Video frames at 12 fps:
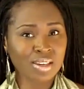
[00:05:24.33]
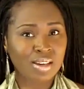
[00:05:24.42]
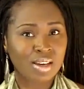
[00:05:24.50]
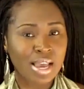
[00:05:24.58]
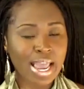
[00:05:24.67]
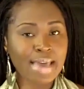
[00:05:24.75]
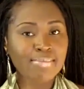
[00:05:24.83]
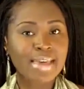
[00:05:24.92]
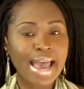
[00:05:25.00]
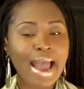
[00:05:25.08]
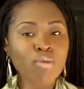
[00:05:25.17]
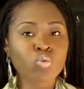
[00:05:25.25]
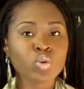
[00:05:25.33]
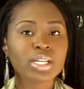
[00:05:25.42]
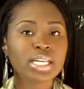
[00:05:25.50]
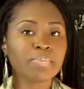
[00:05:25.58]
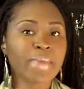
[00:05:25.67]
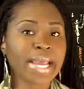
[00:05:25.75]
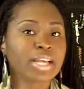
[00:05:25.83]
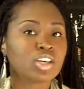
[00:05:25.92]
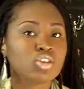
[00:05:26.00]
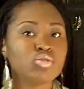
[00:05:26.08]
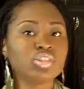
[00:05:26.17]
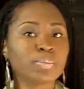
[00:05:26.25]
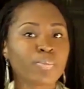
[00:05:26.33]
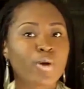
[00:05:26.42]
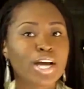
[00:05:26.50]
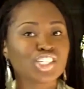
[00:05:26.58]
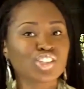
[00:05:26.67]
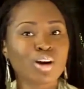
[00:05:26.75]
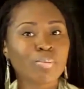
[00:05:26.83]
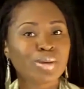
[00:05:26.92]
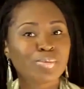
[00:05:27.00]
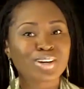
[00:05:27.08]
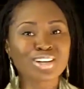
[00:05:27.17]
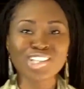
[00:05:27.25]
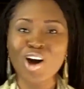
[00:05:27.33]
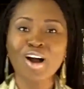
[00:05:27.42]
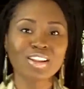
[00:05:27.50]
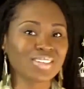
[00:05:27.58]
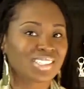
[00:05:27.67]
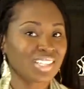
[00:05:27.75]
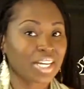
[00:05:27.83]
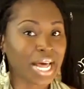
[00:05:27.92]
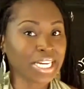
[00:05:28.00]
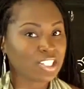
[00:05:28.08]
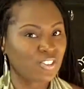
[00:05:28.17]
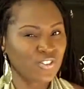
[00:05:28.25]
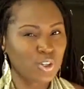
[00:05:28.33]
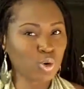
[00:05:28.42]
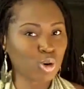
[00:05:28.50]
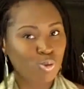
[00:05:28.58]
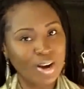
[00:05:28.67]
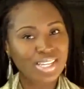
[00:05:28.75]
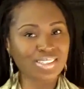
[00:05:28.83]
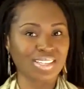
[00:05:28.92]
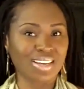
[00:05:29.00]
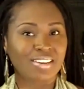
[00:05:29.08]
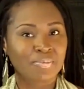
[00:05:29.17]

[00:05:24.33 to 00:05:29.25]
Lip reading: And that really made a huge impression on me, because all of a sudden I didn't feel crazy.